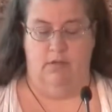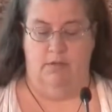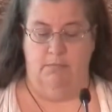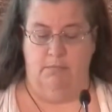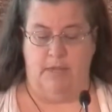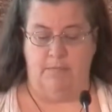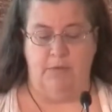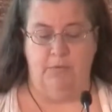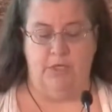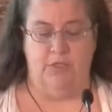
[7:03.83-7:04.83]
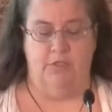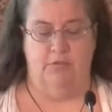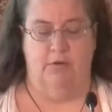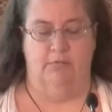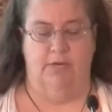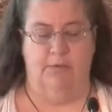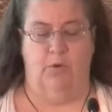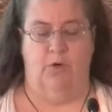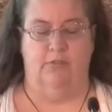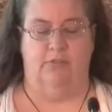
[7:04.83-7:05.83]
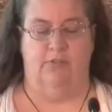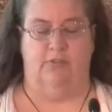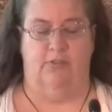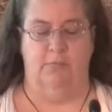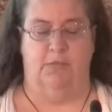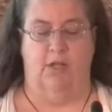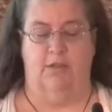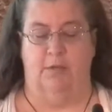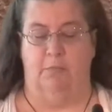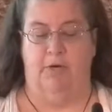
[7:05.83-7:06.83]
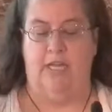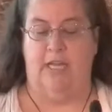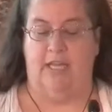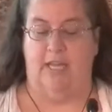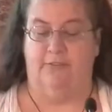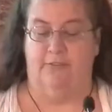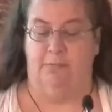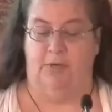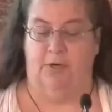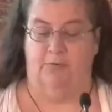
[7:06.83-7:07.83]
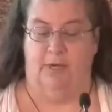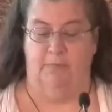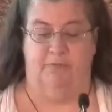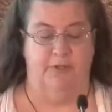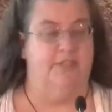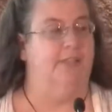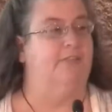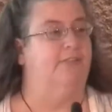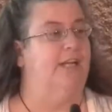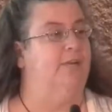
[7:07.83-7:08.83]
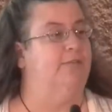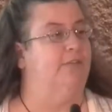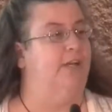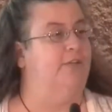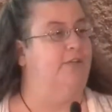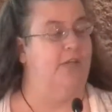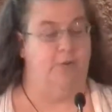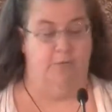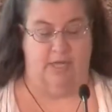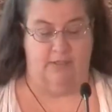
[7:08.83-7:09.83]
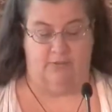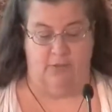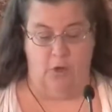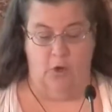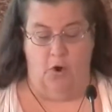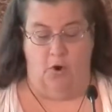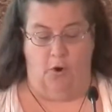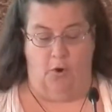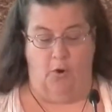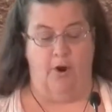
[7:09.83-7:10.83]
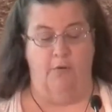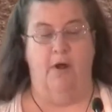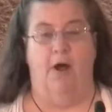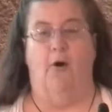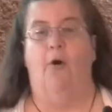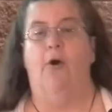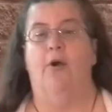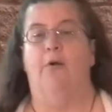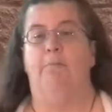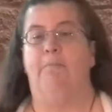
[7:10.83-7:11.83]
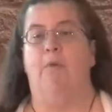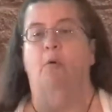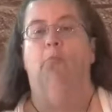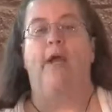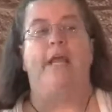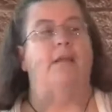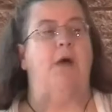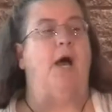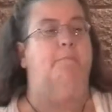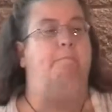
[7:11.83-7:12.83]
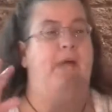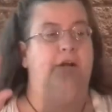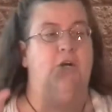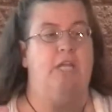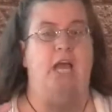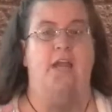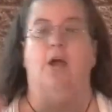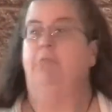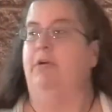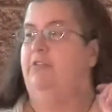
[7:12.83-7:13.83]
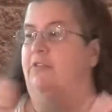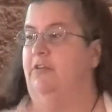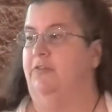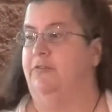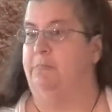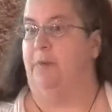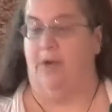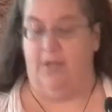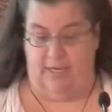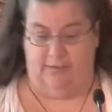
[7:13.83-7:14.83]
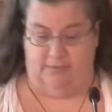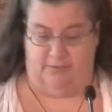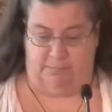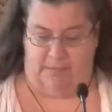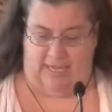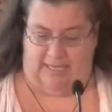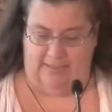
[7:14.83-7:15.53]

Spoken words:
Maybe we should do a reward system called the Bring a Guest program for discounts on donuts, or wait, better yet, a reserved parking spot.